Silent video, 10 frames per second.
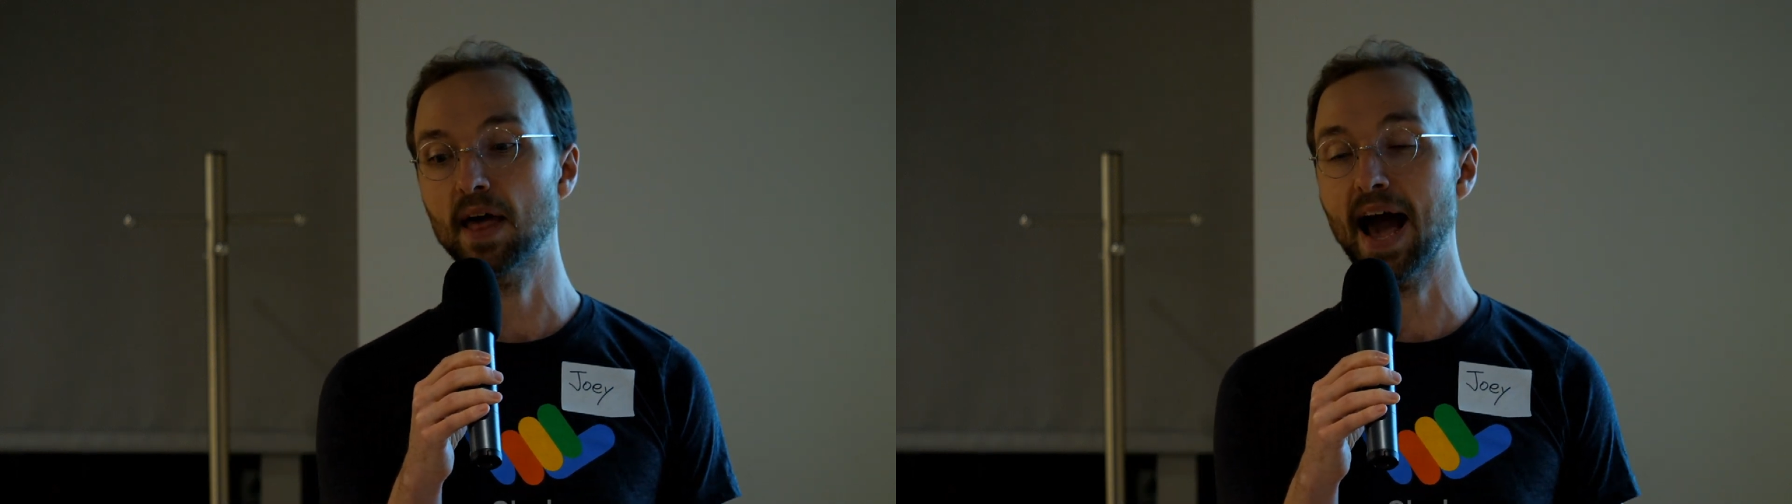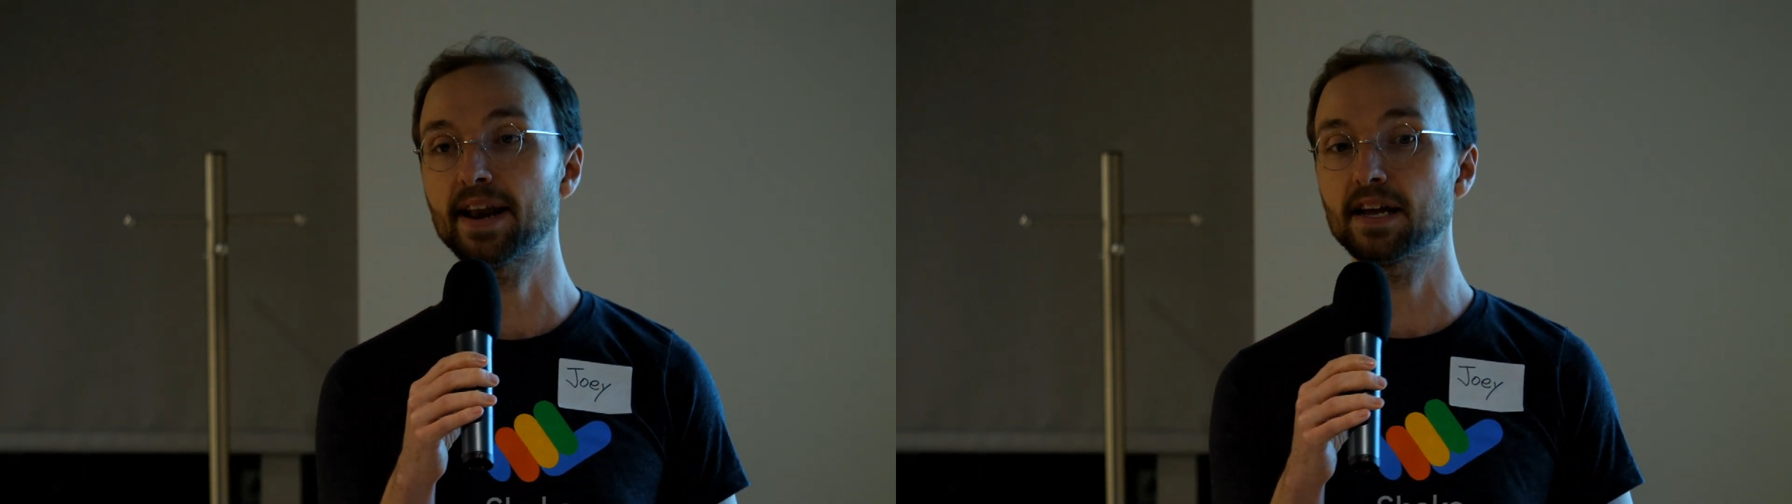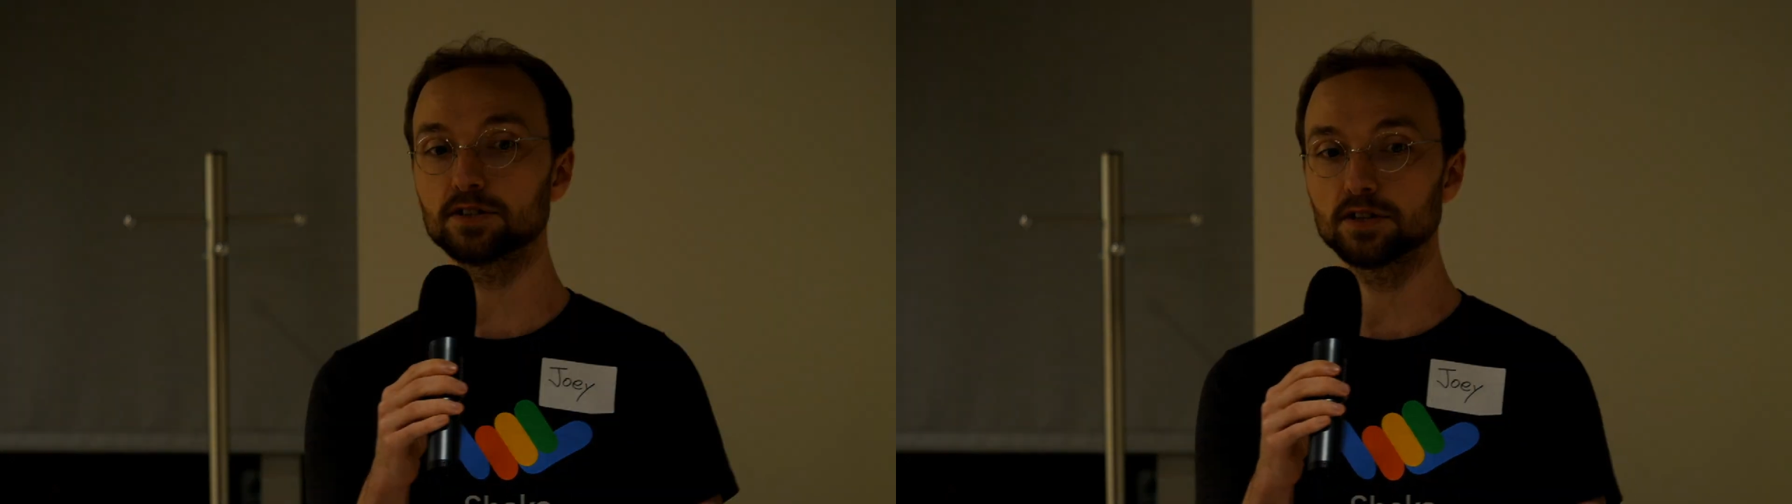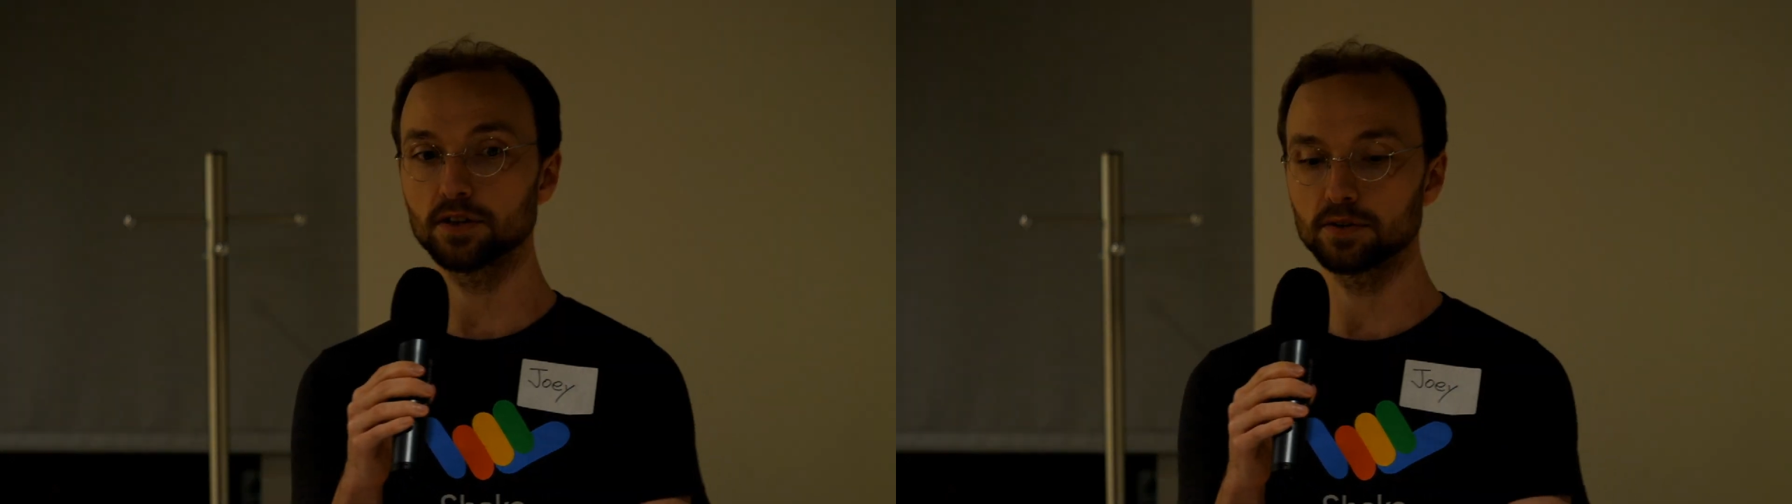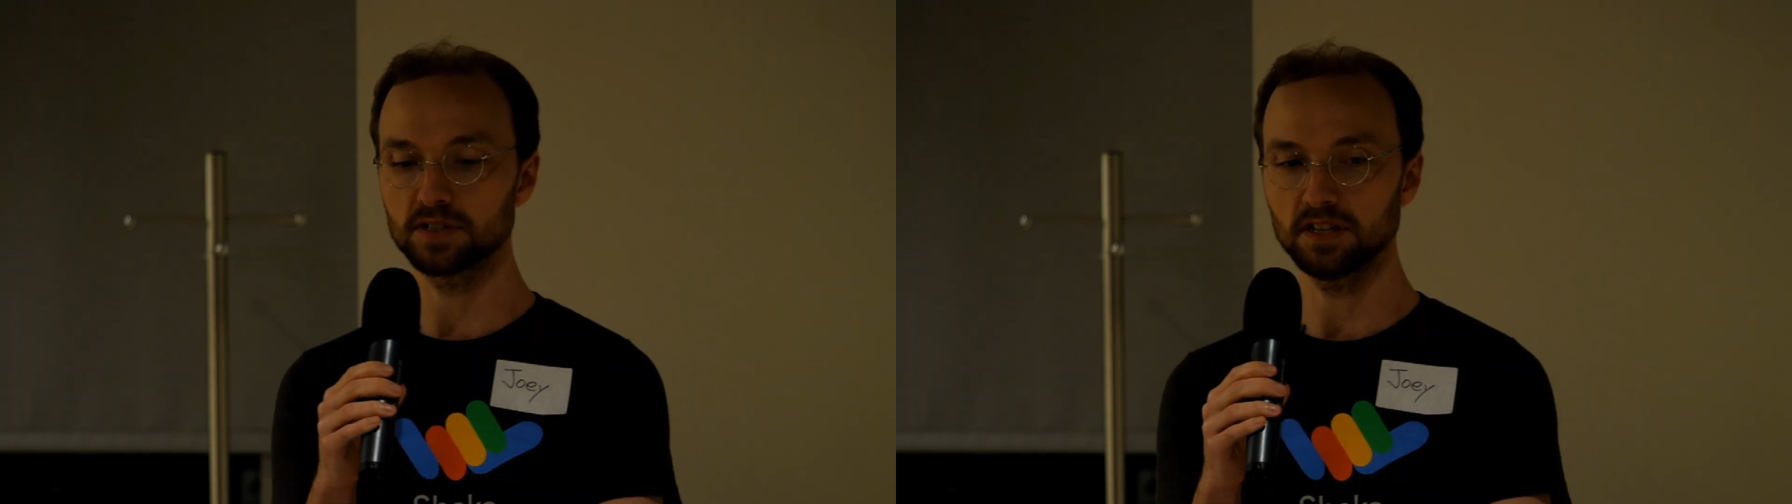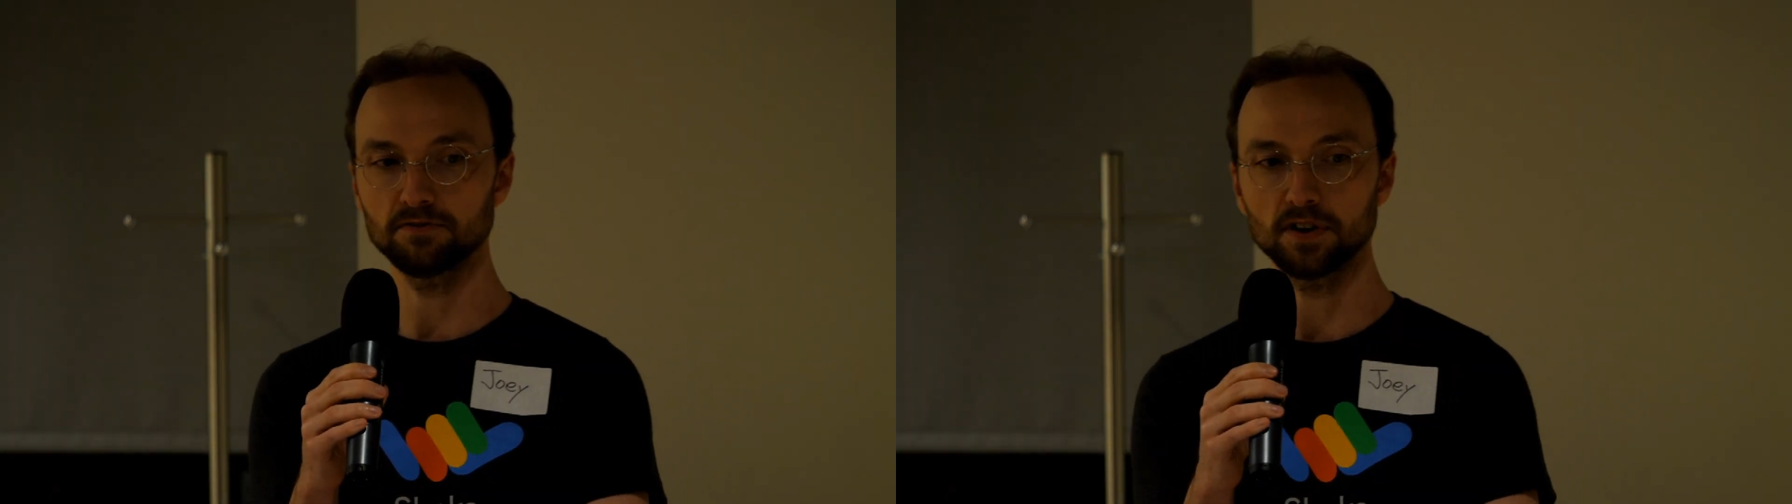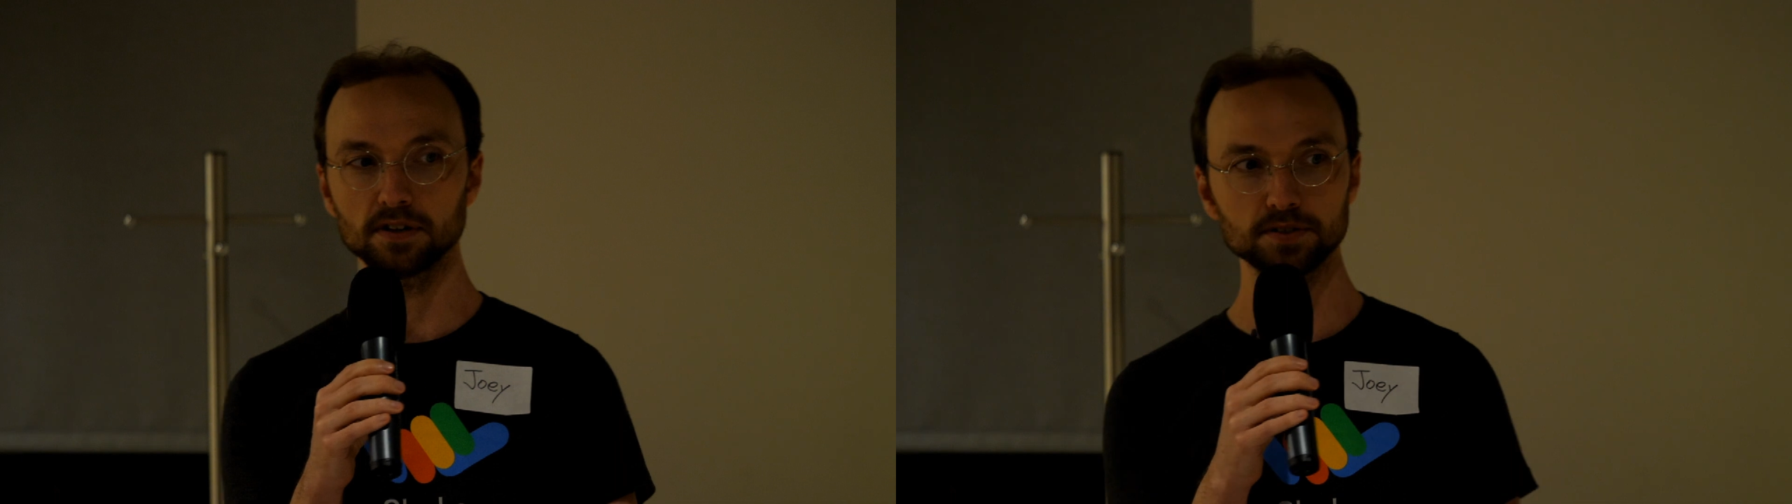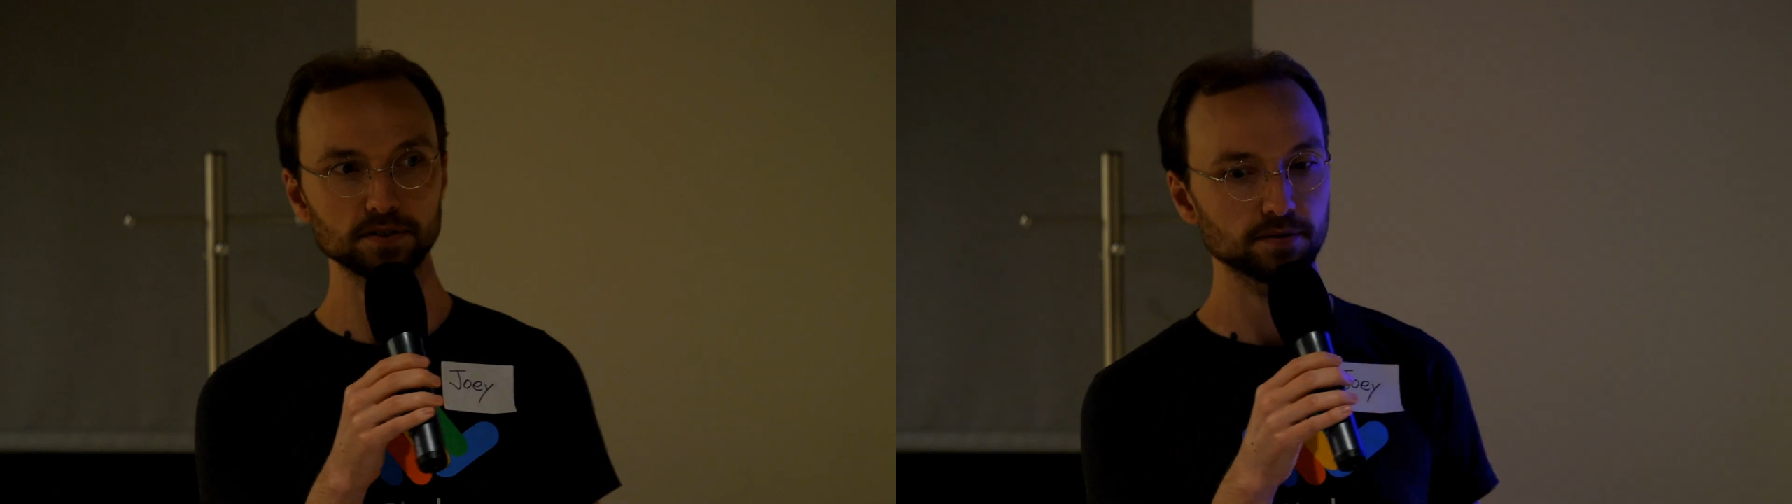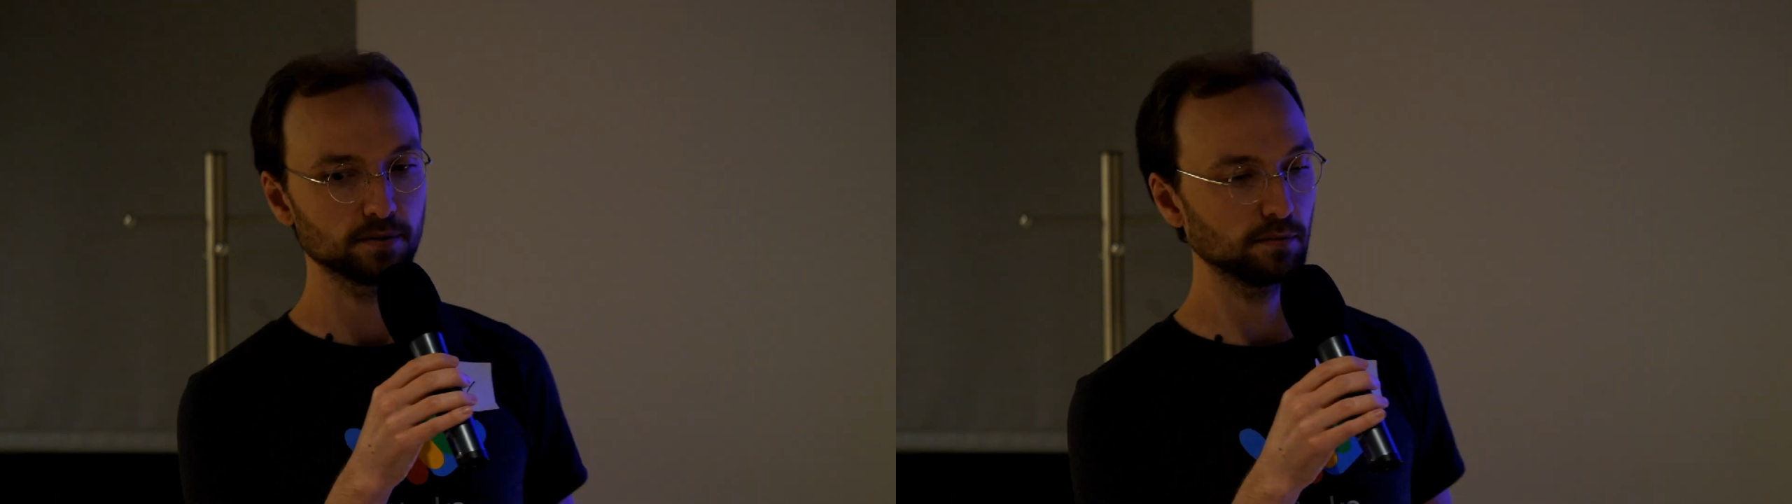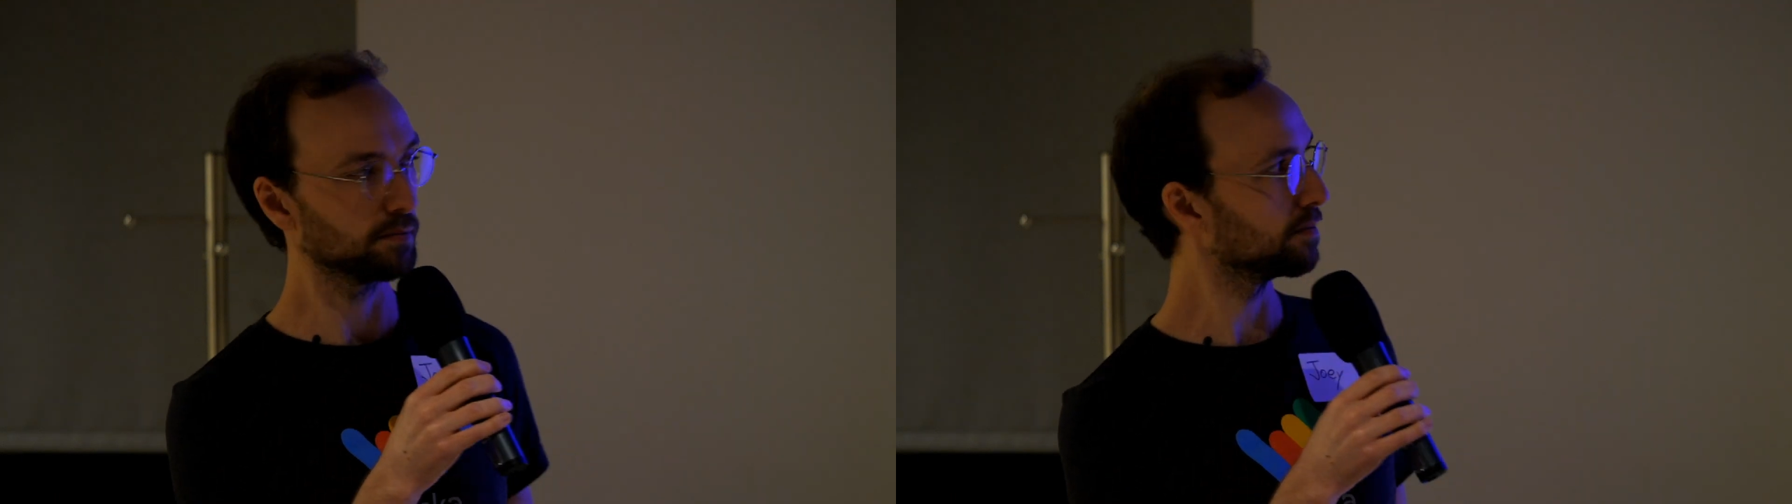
adding to those defaults. Oh,